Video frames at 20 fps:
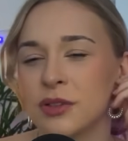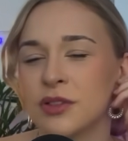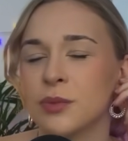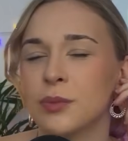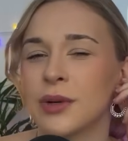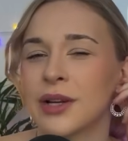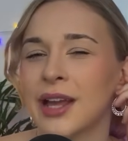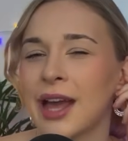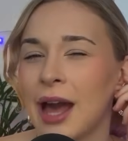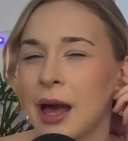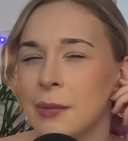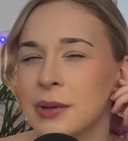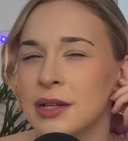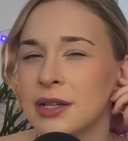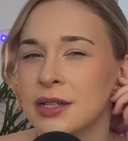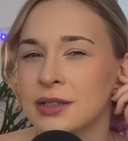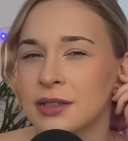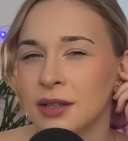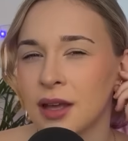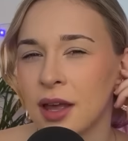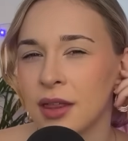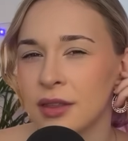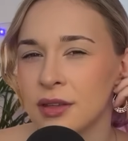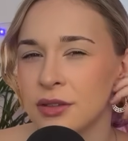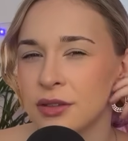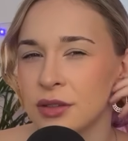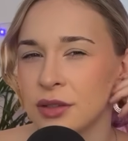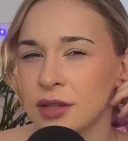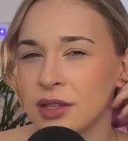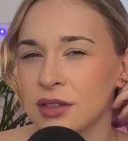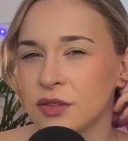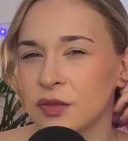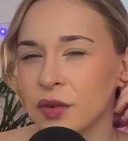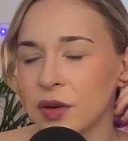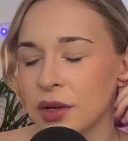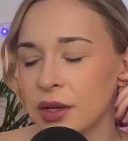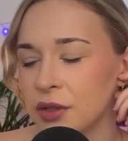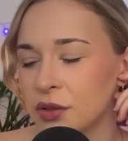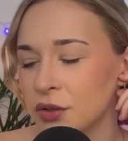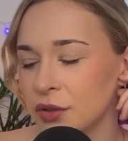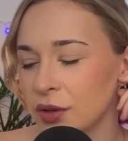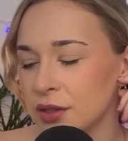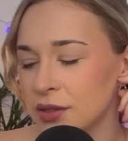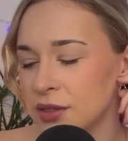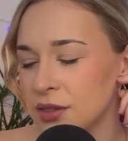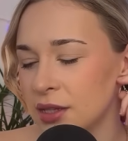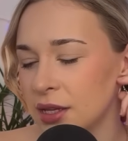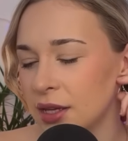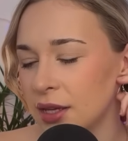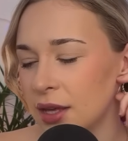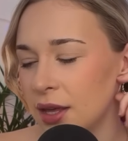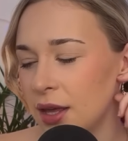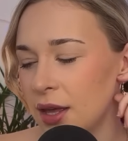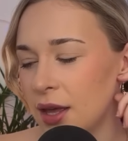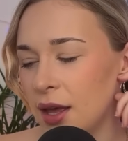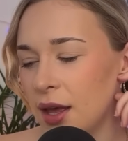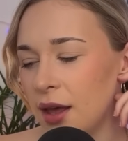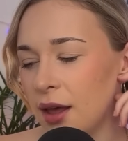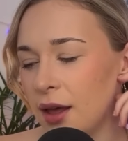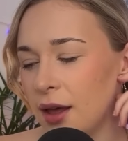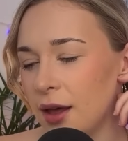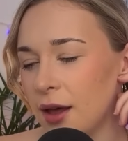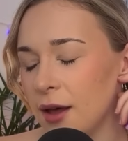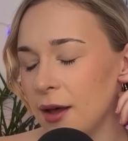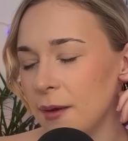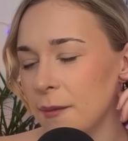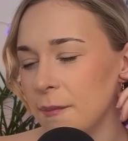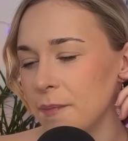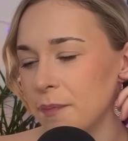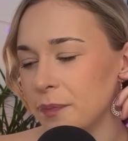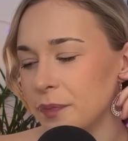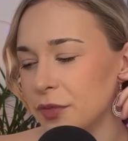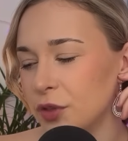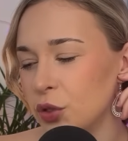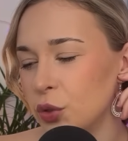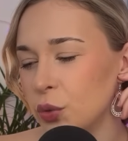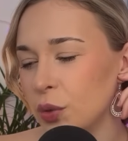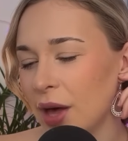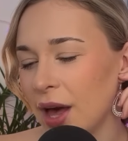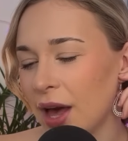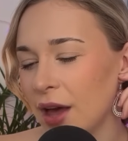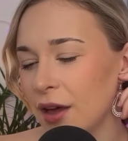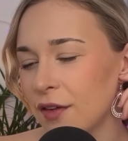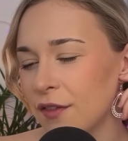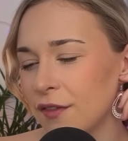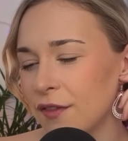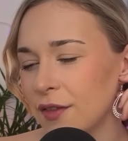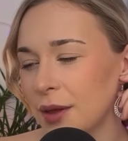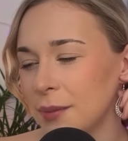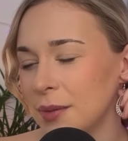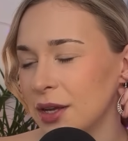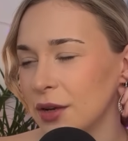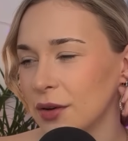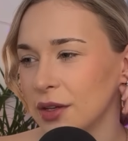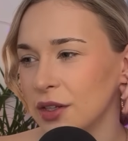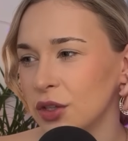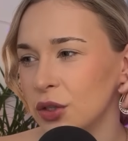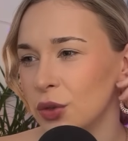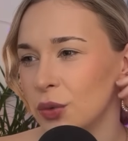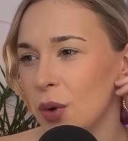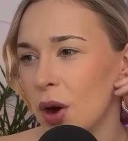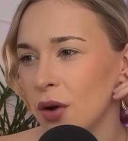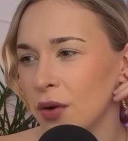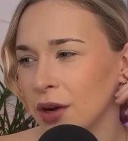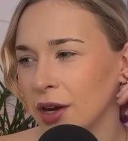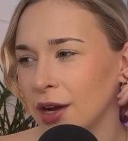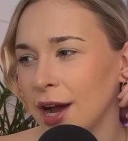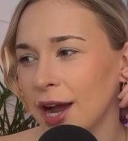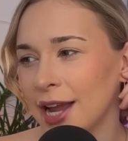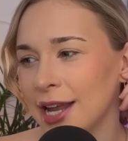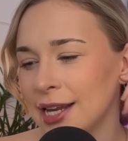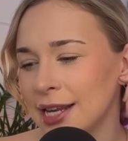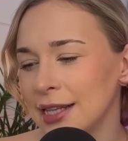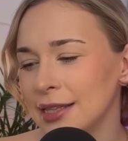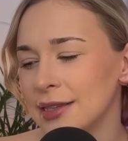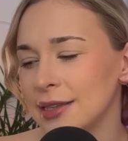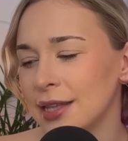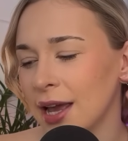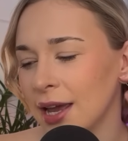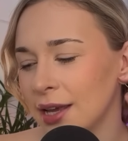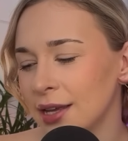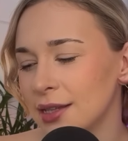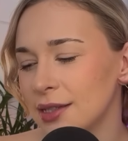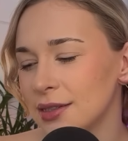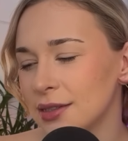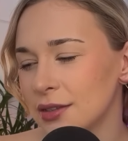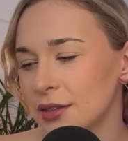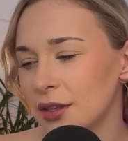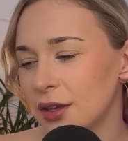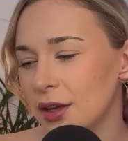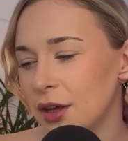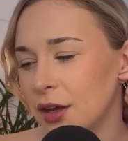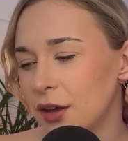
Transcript: to bring happiness to others. So, that's very interesting. Um, you have, I'm hearing you are a guiding light,